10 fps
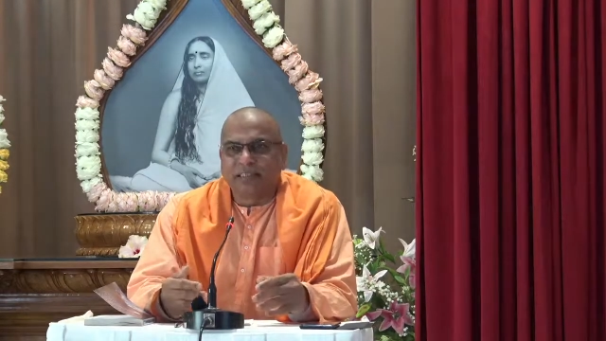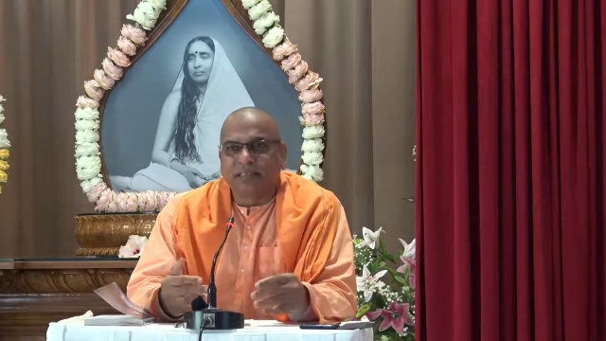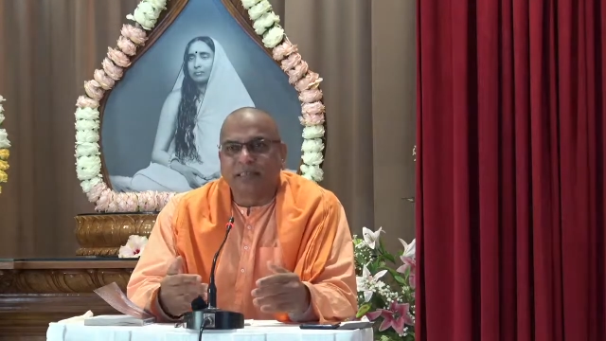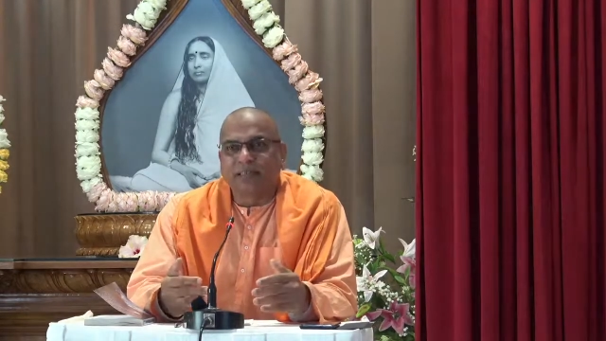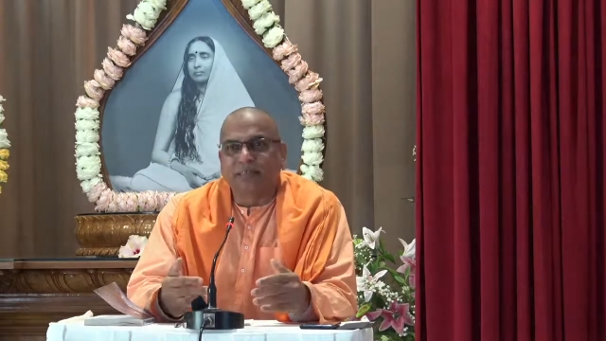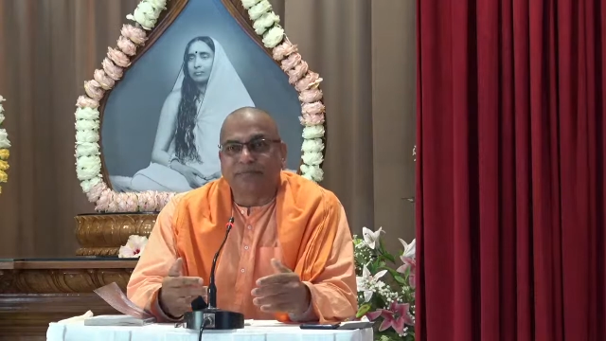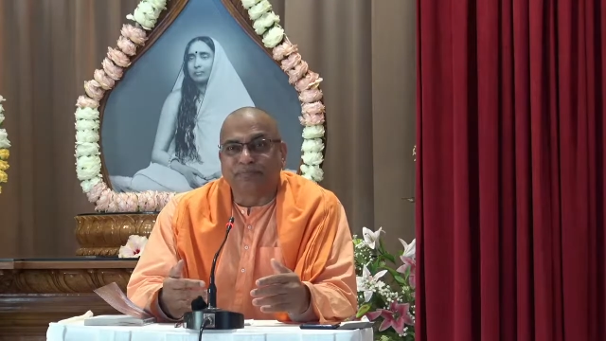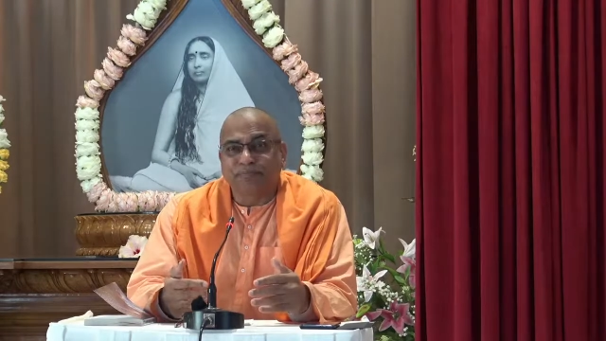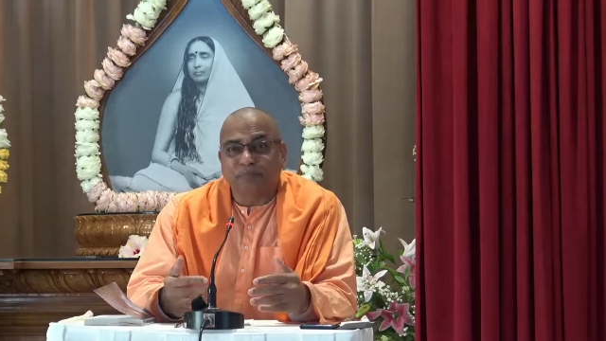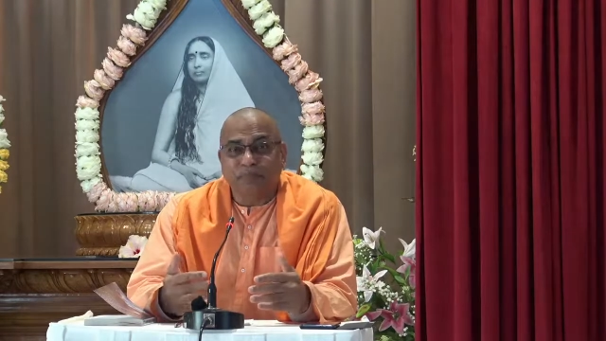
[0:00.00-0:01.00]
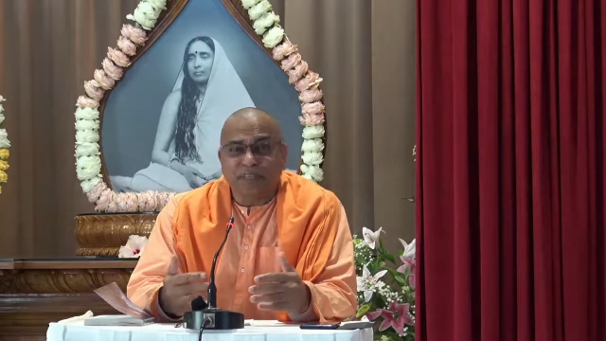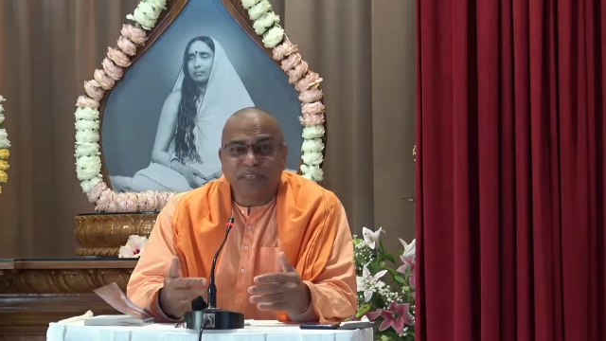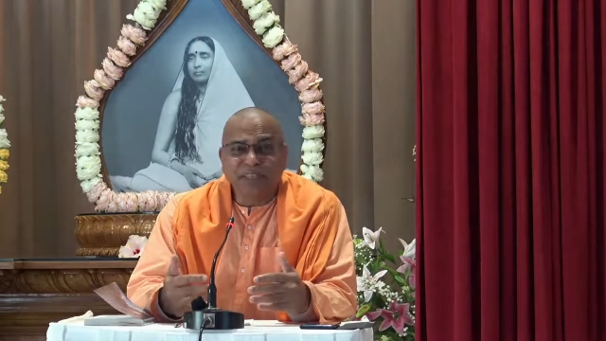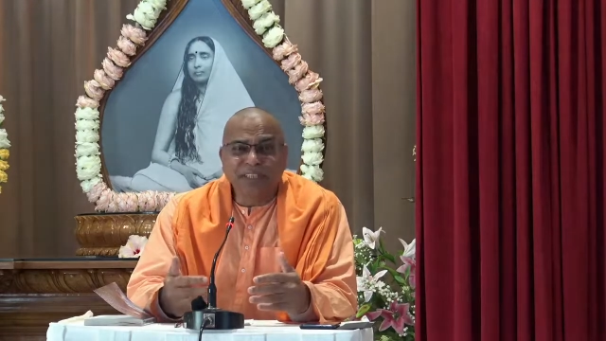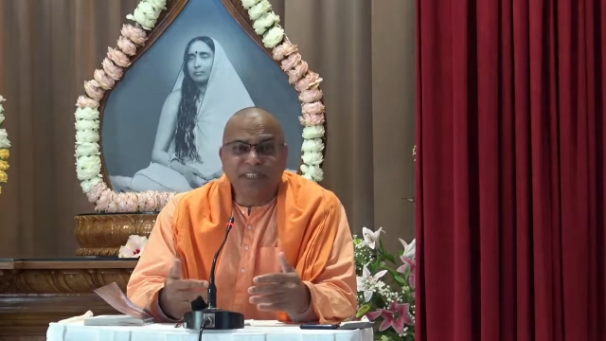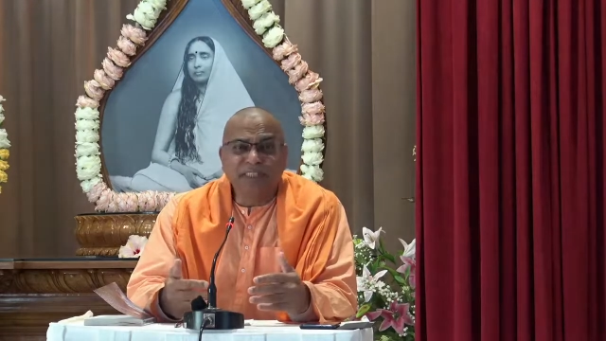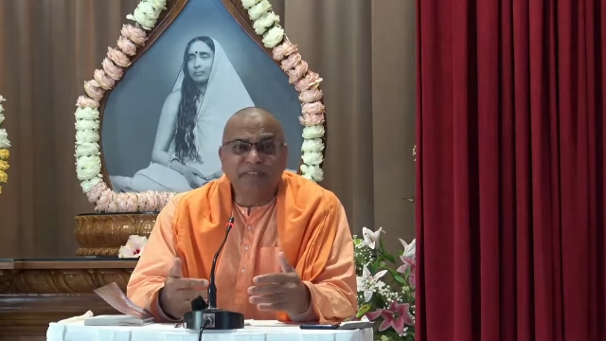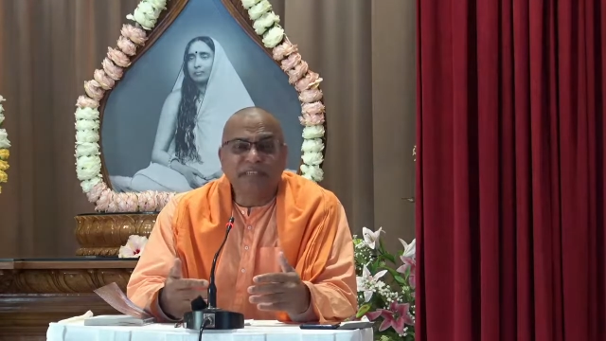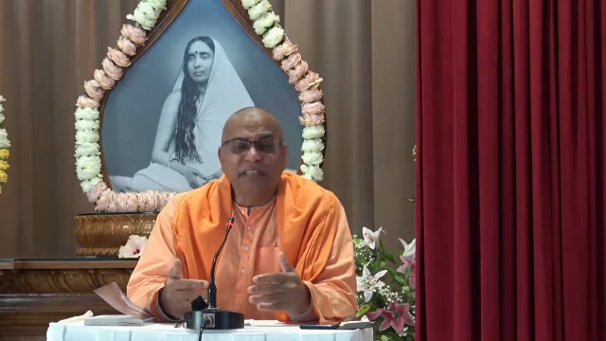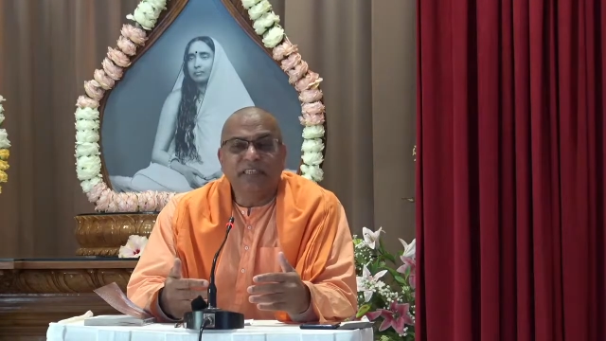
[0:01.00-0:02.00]
So that is
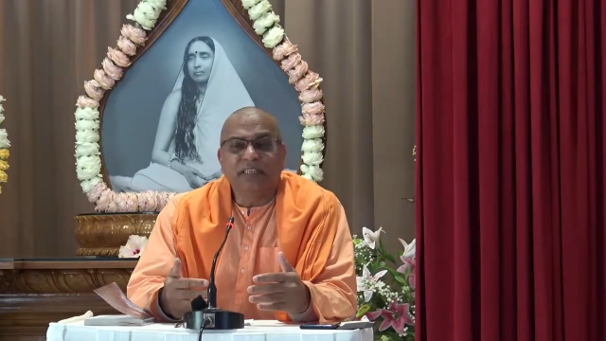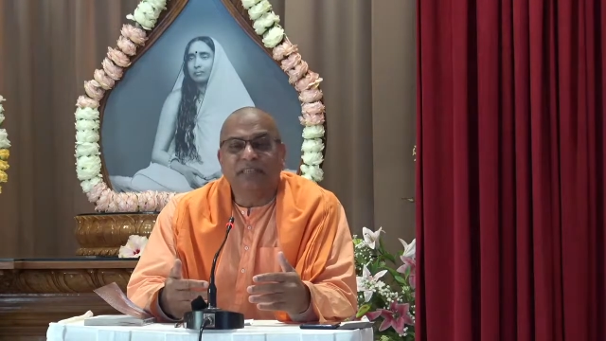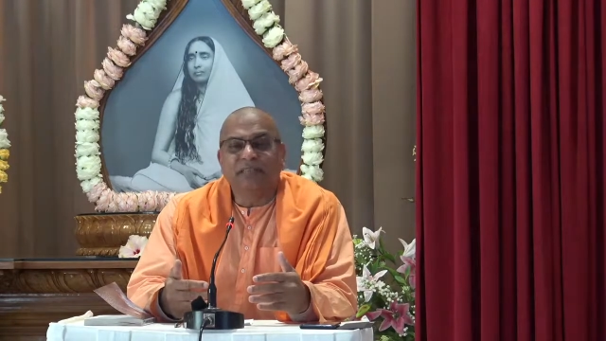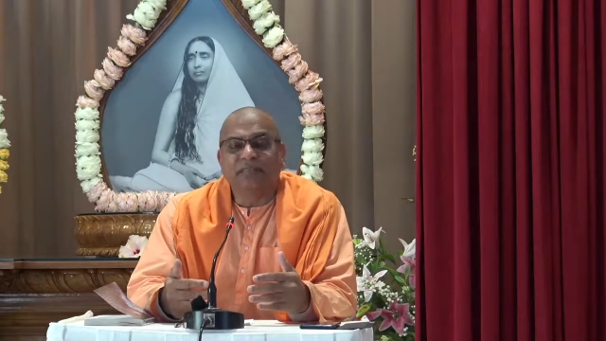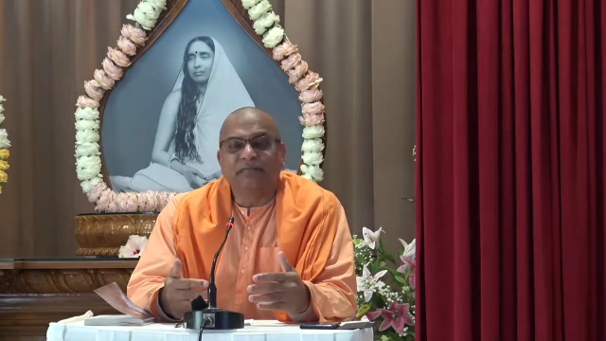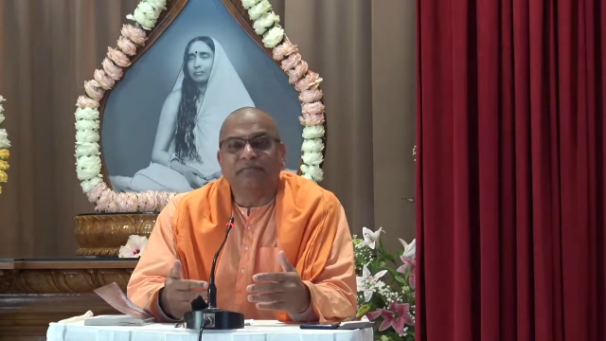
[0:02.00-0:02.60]
a very